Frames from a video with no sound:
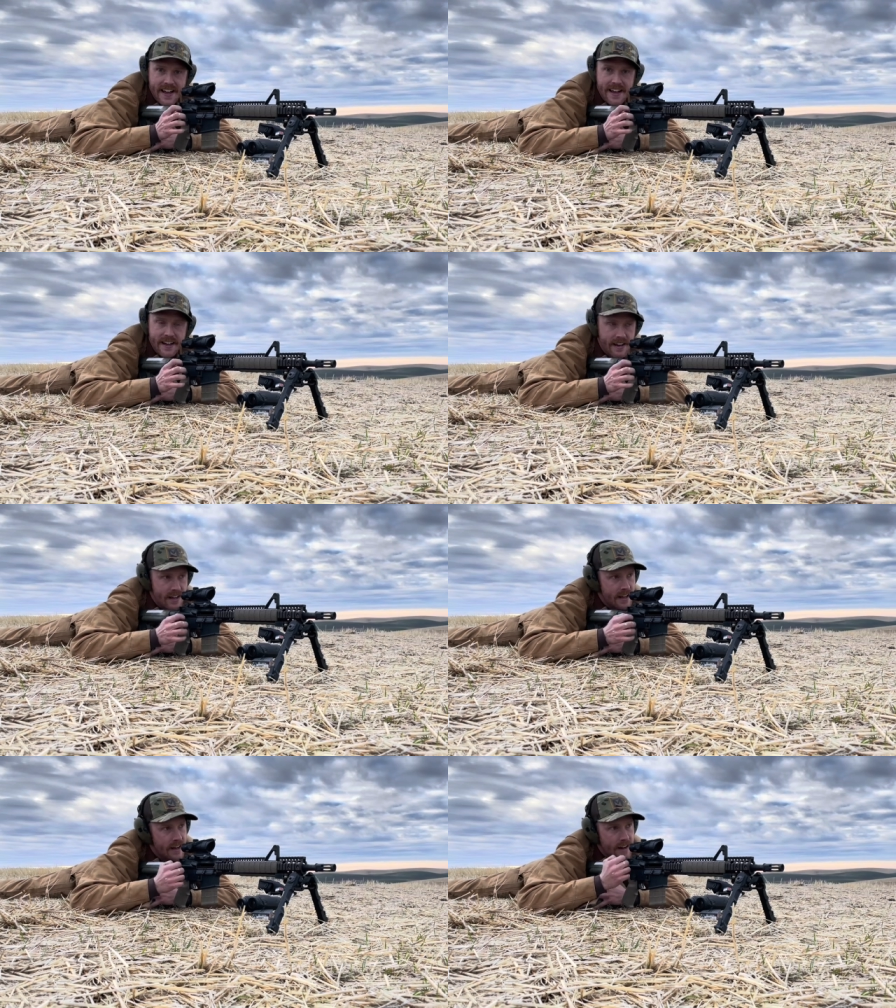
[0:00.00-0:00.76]
head
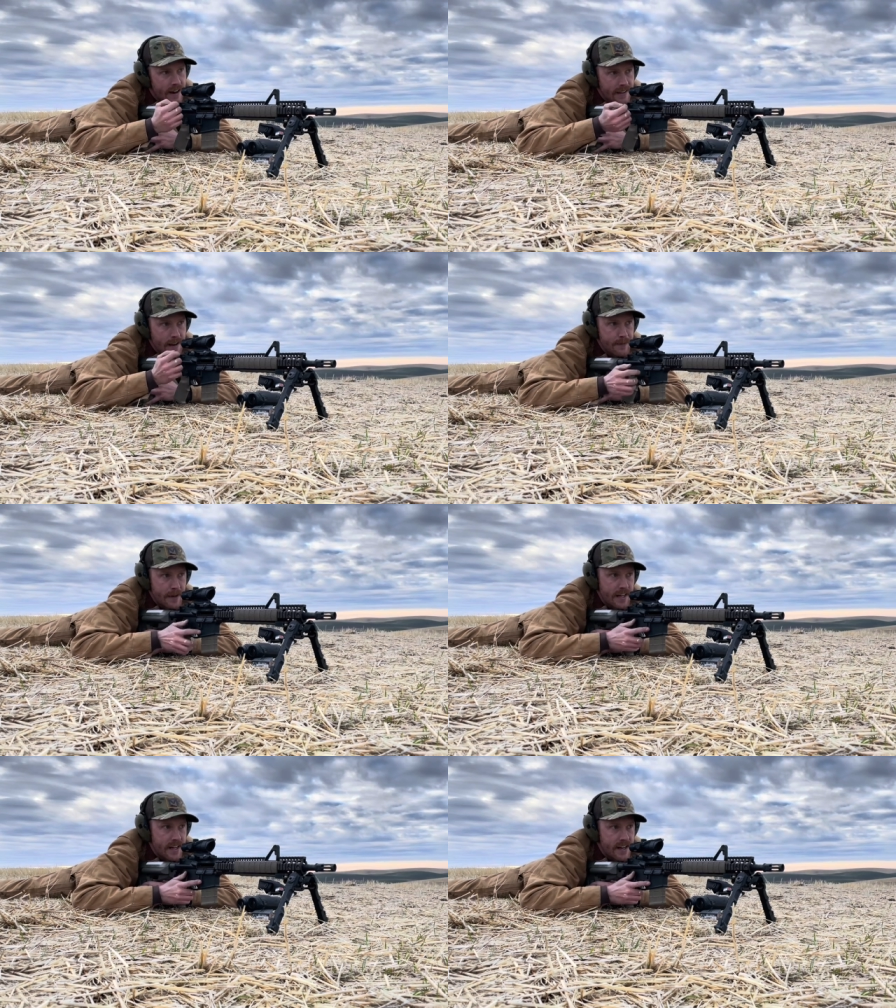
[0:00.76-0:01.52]
allowed me
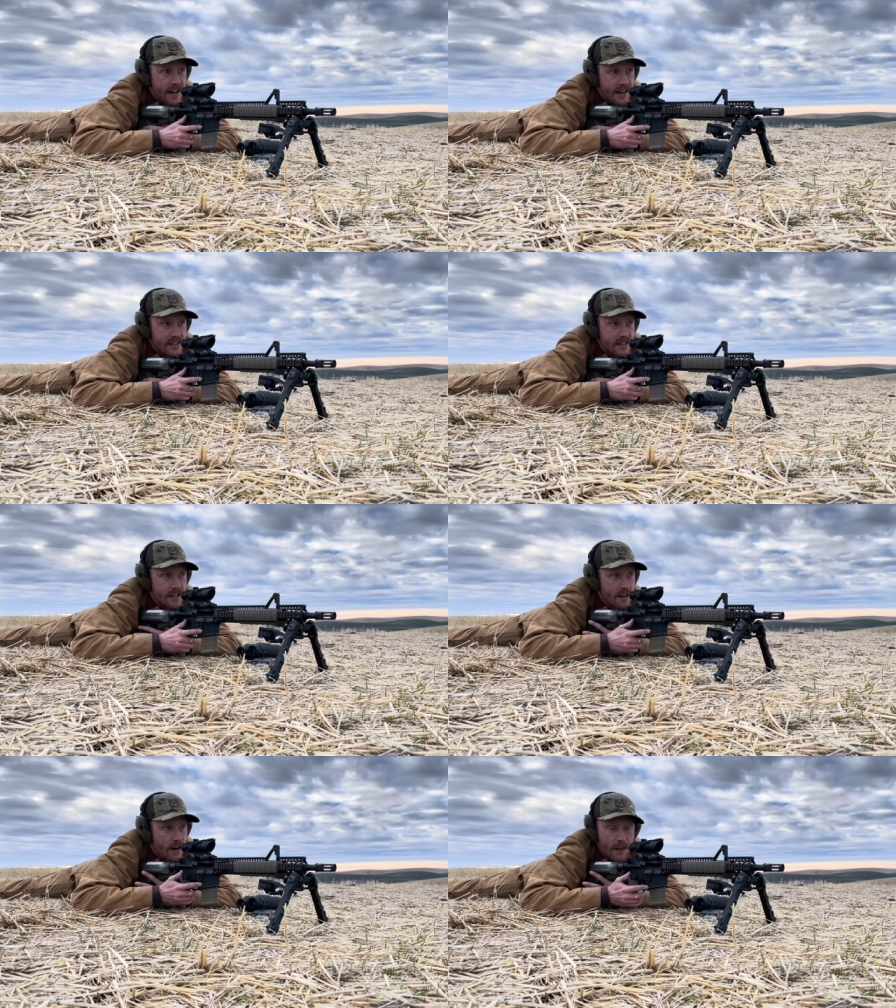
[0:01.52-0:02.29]
to connect
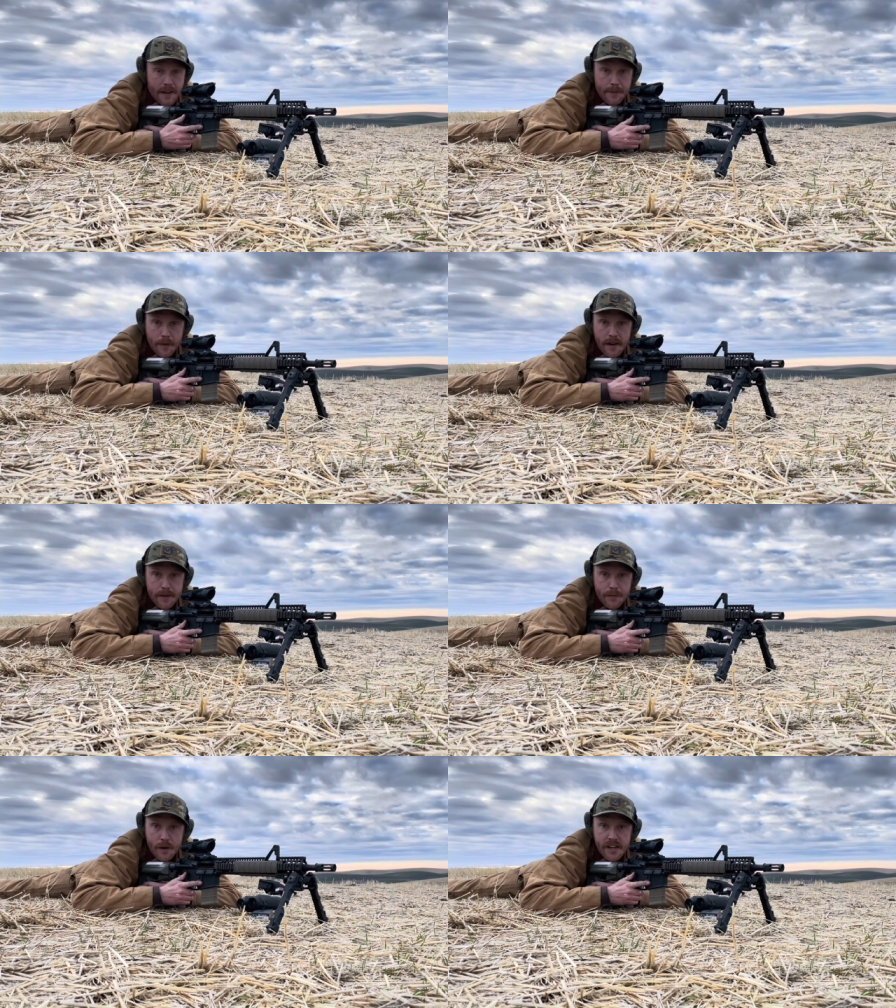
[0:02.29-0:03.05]
on that
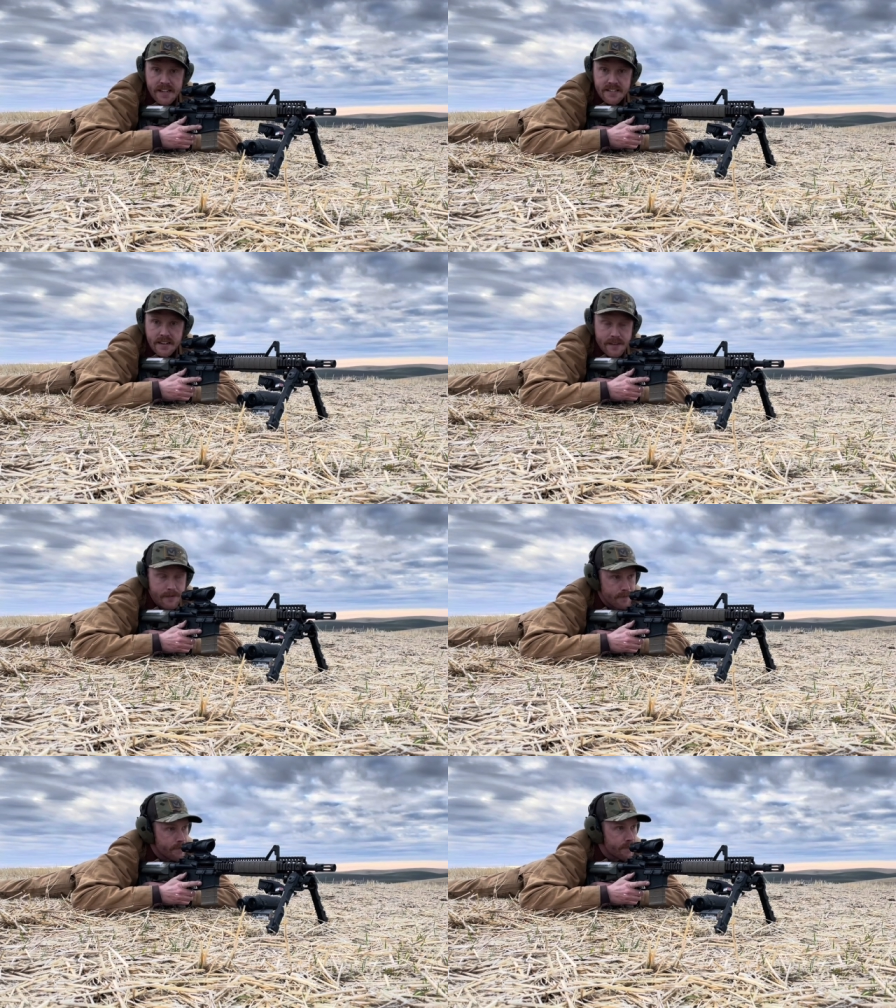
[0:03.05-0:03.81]
plate pretty easily.
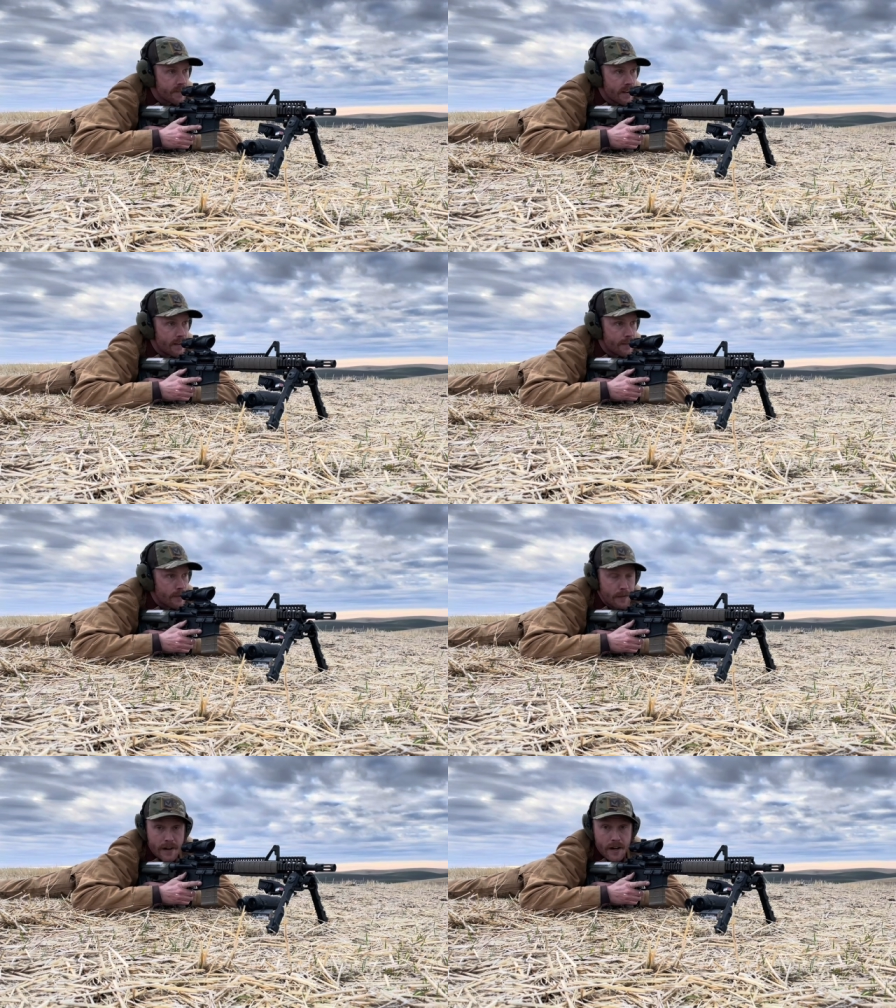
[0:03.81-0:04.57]

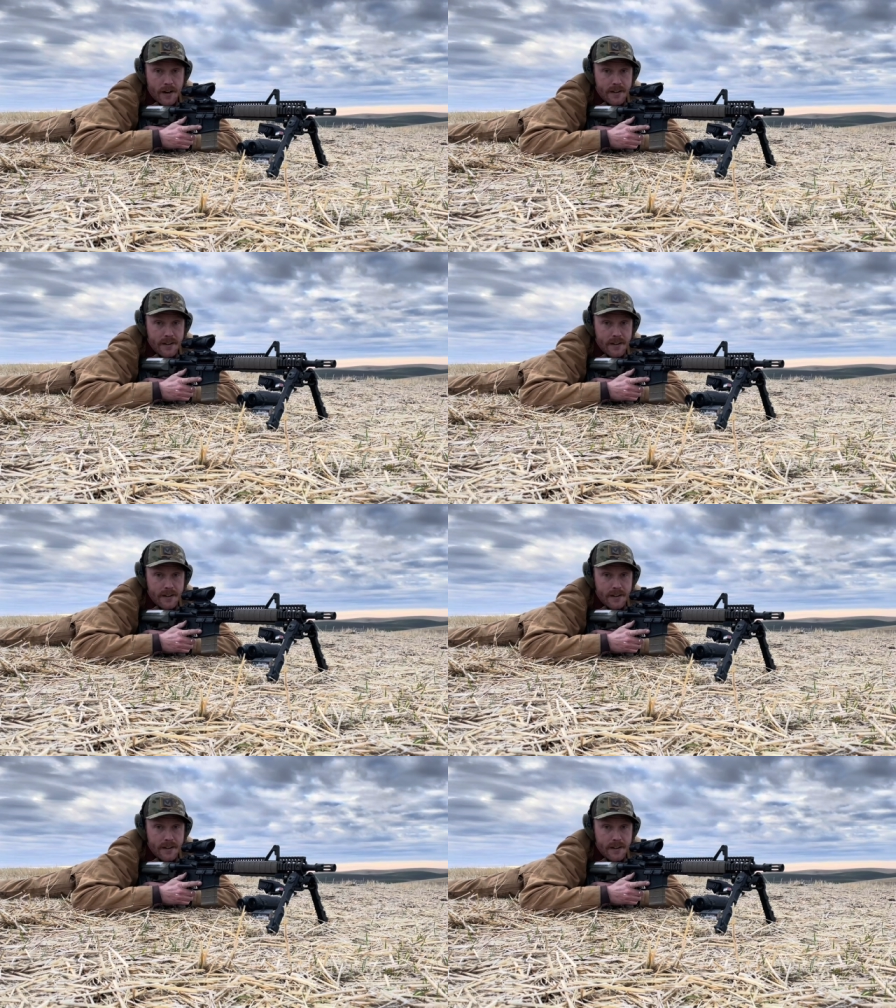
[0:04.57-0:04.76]
From here,